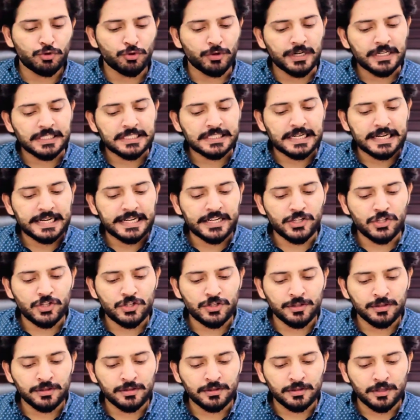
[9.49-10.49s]

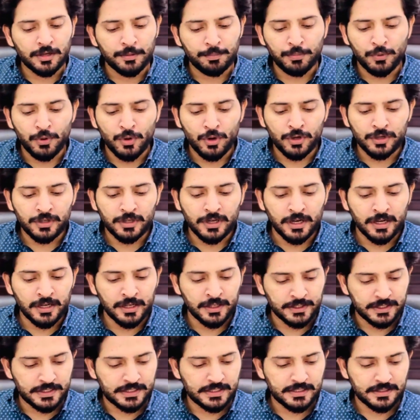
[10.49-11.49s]
translation upon
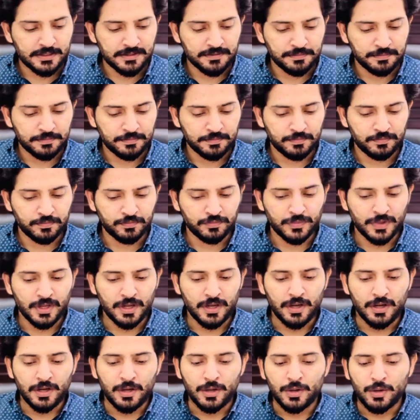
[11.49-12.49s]
us?
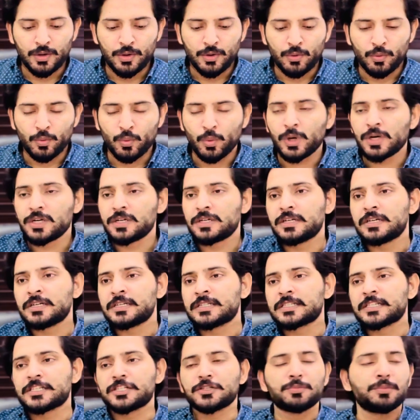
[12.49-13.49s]
What
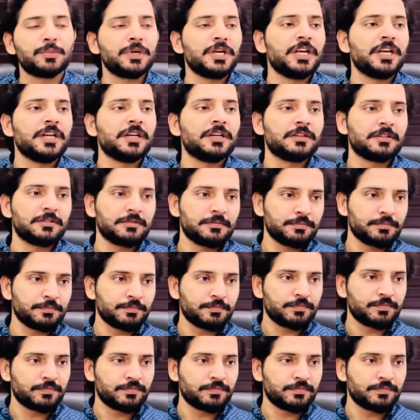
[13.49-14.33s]
does it mean?